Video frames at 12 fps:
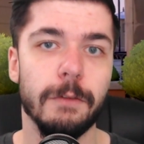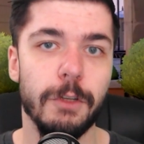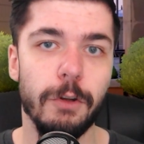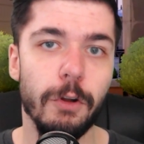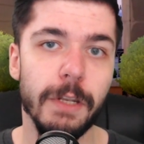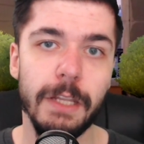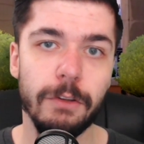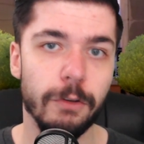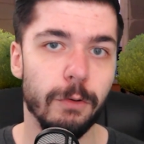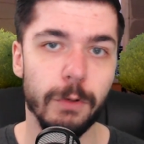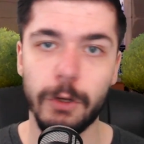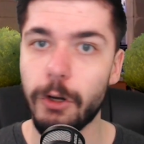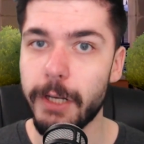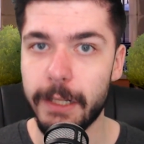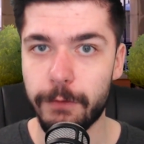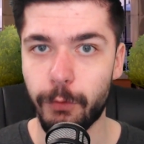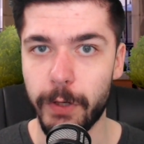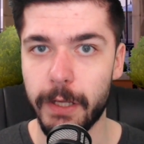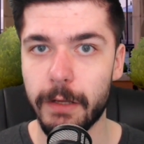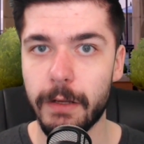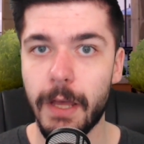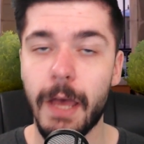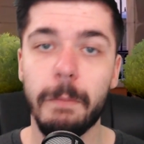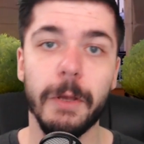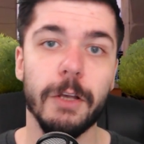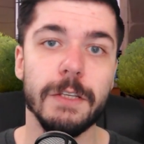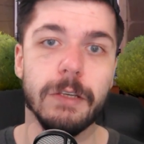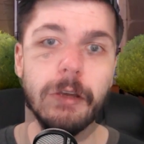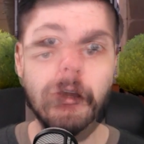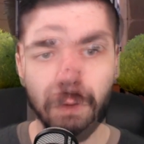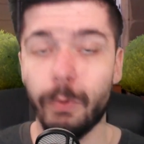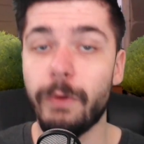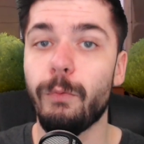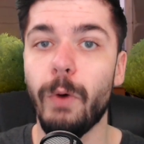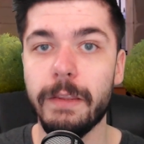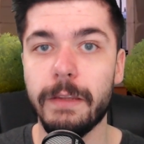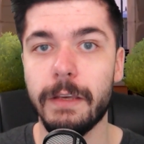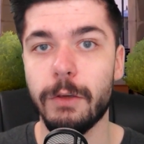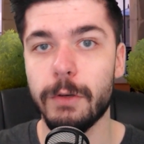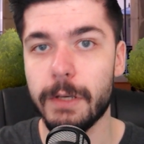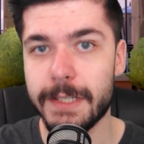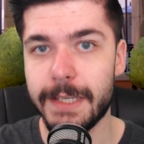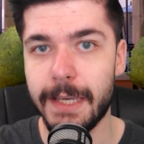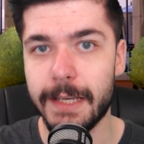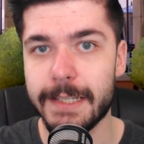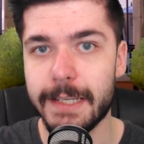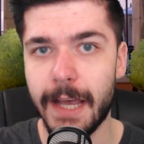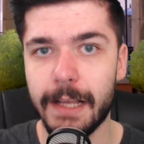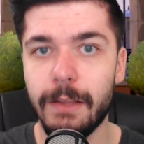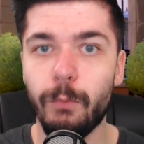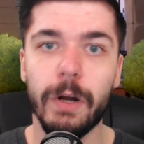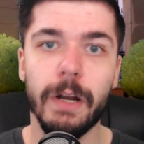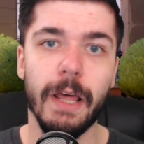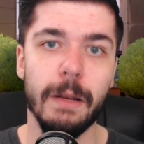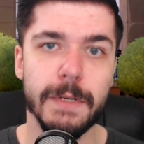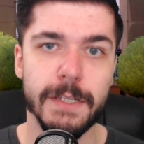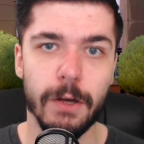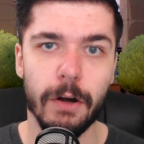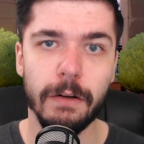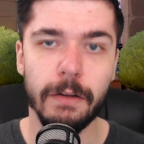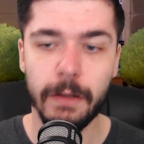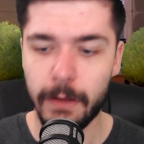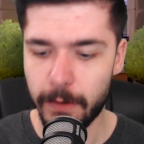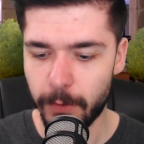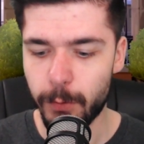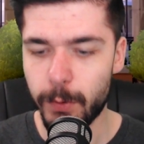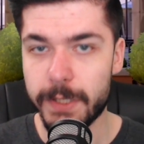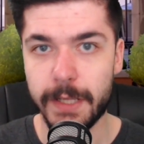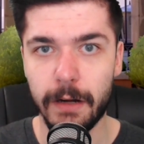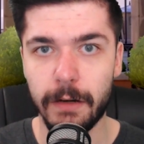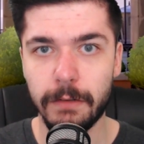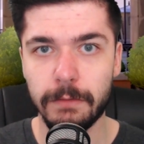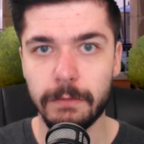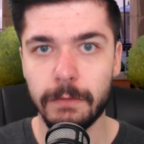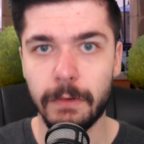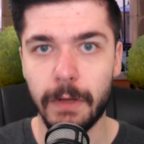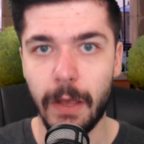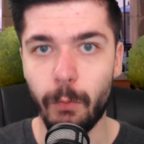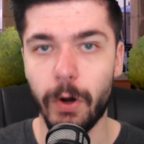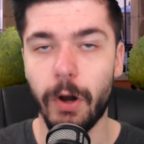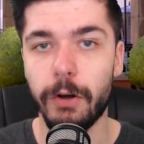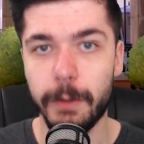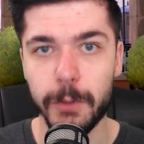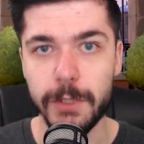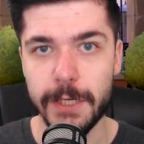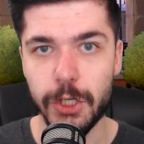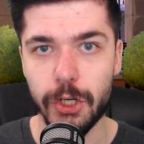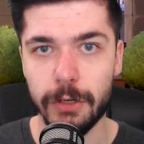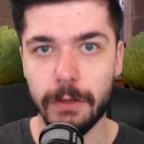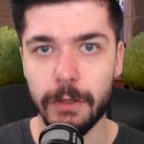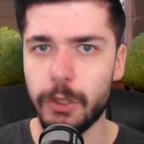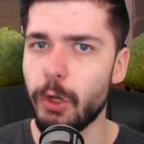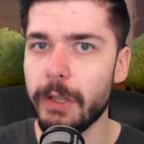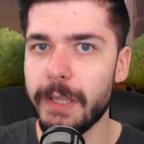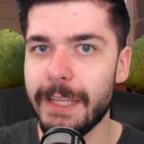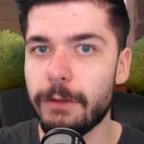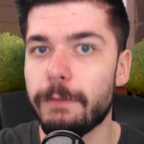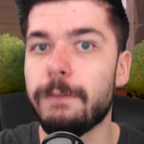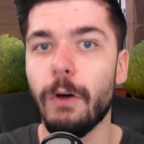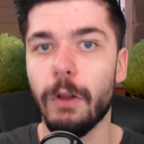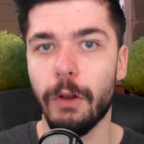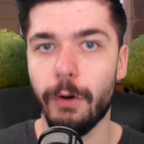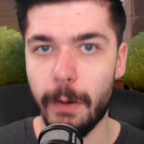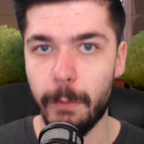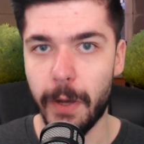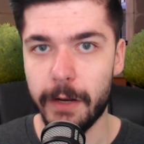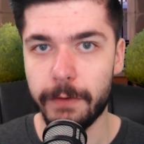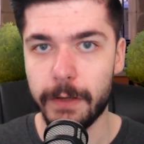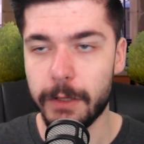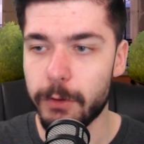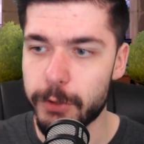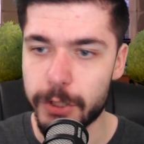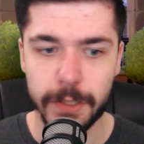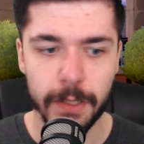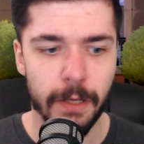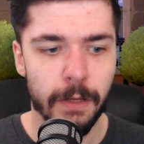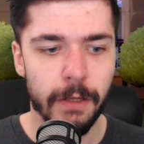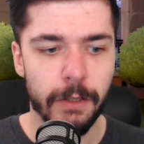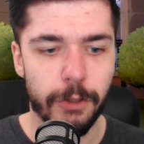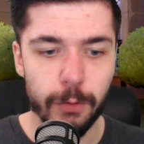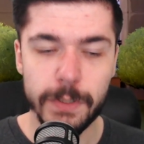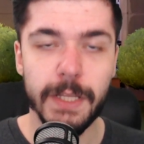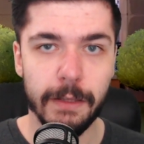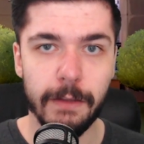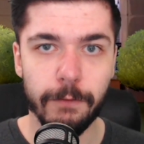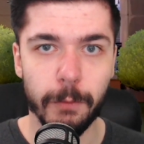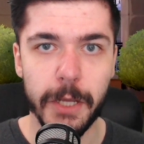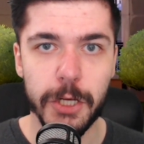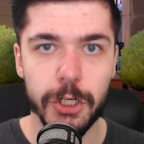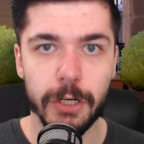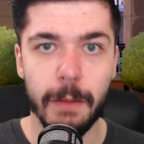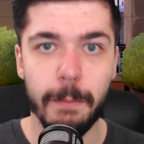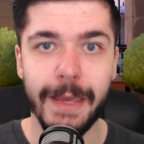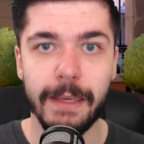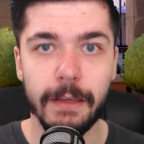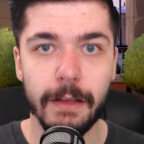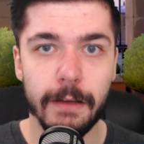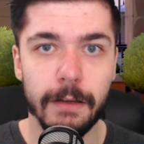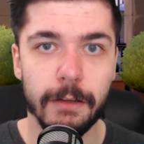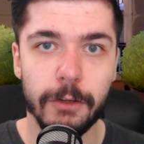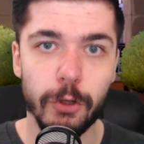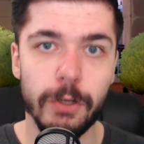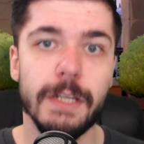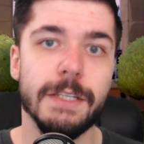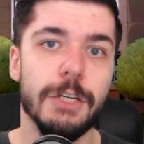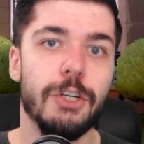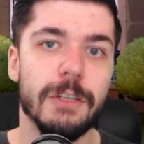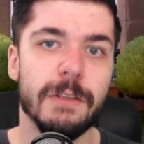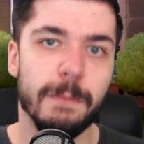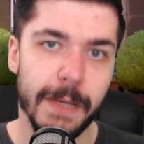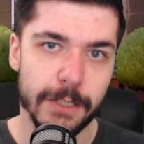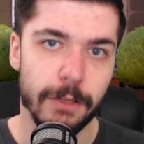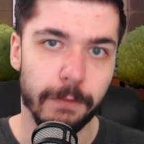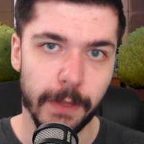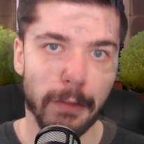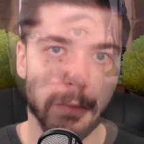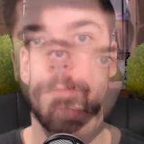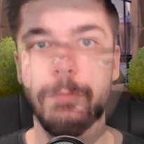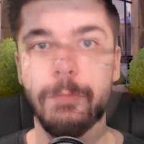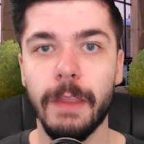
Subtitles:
You don't need 2, you don't need 3, because with 1 tick you can see exactly where the enemies are, who is there, and where are they positioned. You don't need to follow them or anything. You just use that information and make good decisions based off that.